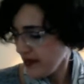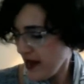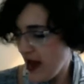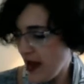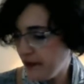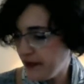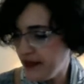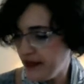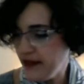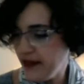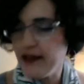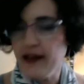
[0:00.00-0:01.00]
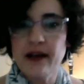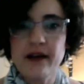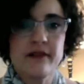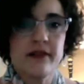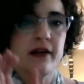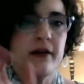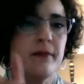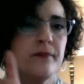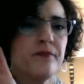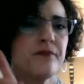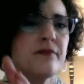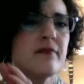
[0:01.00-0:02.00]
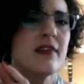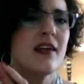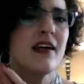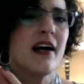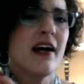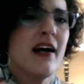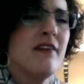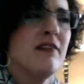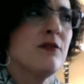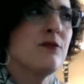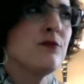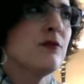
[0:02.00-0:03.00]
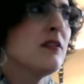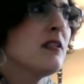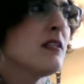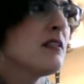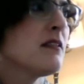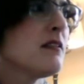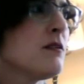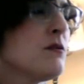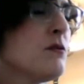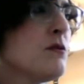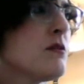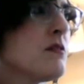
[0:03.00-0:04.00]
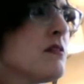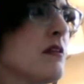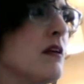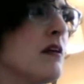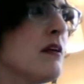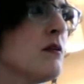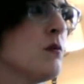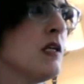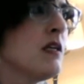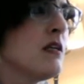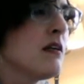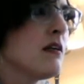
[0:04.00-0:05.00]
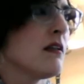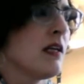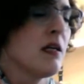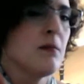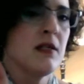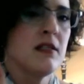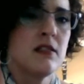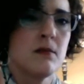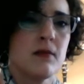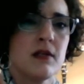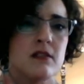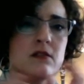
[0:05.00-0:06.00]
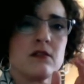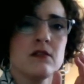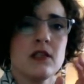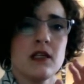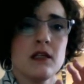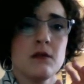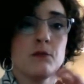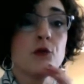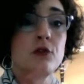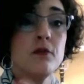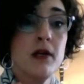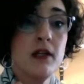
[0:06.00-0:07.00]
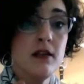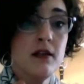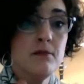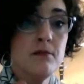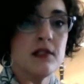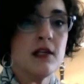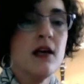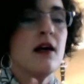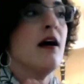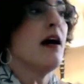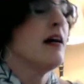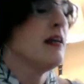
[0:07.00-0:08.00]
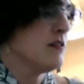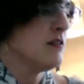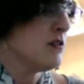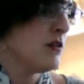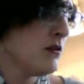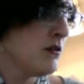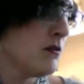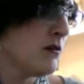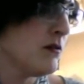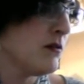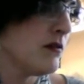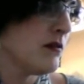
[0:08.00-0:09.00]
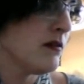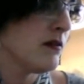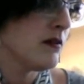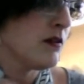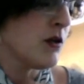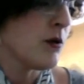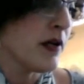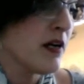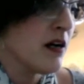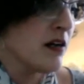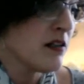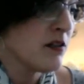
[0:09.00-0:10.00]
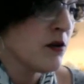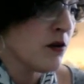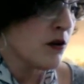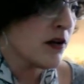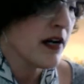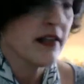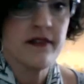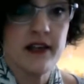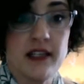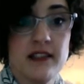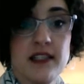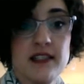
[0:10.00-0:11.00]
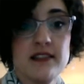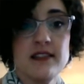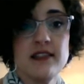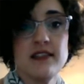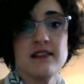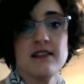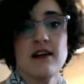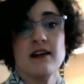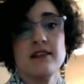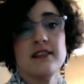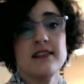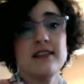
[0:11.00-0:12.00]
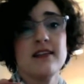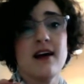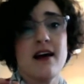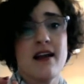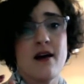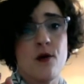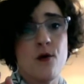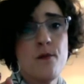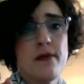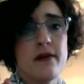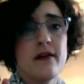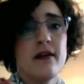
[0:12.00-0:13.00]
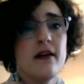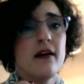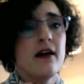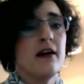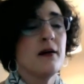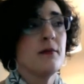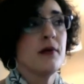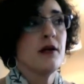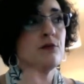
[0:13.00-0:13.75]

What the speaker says: happy. I have like really loose and weak ligaments and muscles in both of my thumbs, and so going hardcore on the Valentine's Day socks did not help. I